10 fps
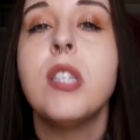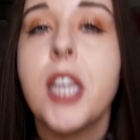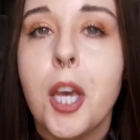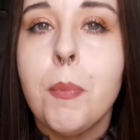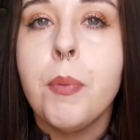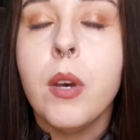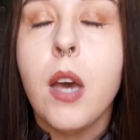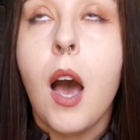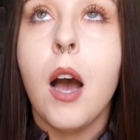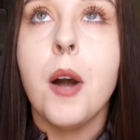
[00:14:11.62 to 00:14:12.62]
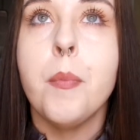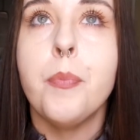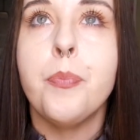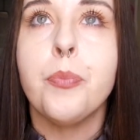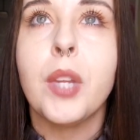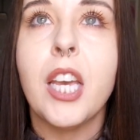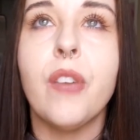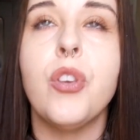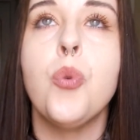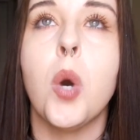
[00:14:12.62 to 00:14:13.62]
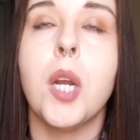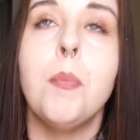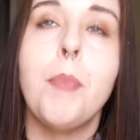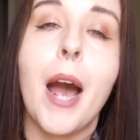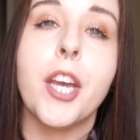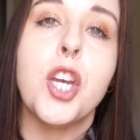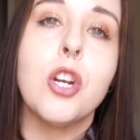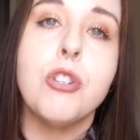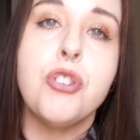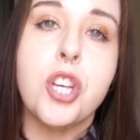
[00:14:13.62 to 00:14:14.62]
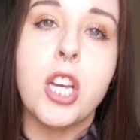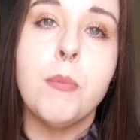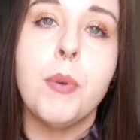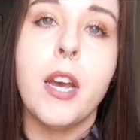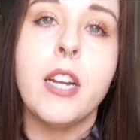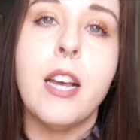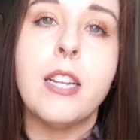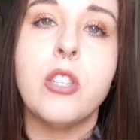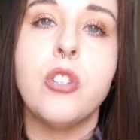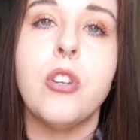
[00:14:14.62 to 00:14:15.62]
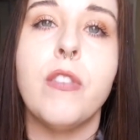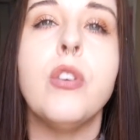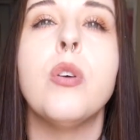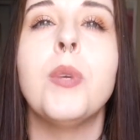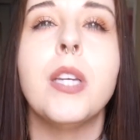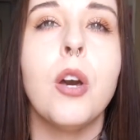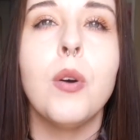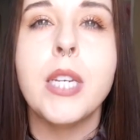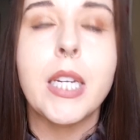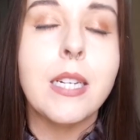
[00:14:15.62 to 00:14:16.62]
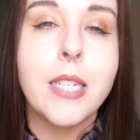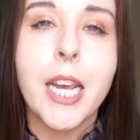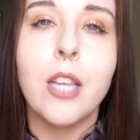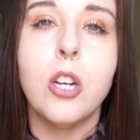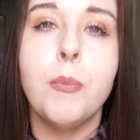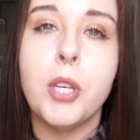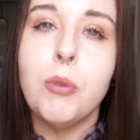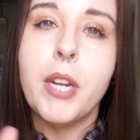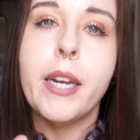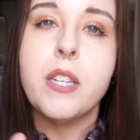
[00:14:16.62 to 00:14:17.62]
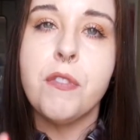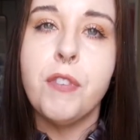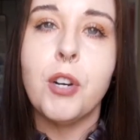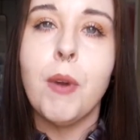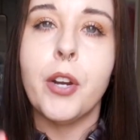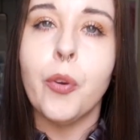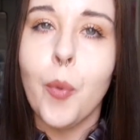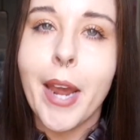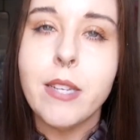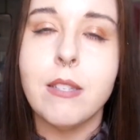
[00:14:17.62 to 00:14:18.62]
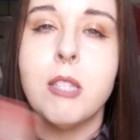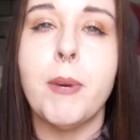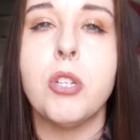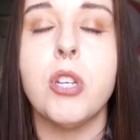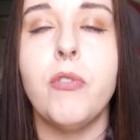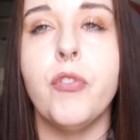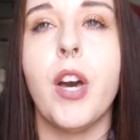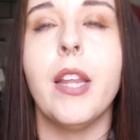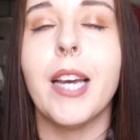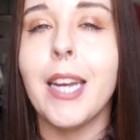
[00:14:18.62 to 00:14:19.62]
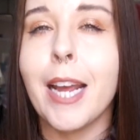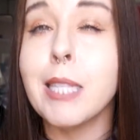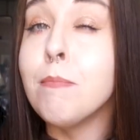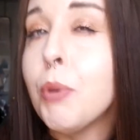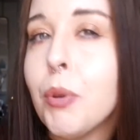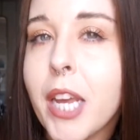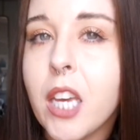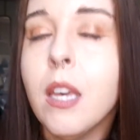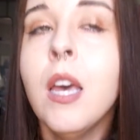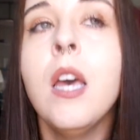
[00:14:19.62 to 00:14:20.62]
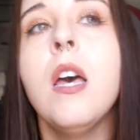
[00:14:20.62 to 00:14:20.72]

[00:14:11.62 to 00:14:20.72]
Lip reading: tip if you want a baggier jean, but it's if you don't want to go and get it tailored, but you need it to fit around your waist, especially if you've got like a nice booty.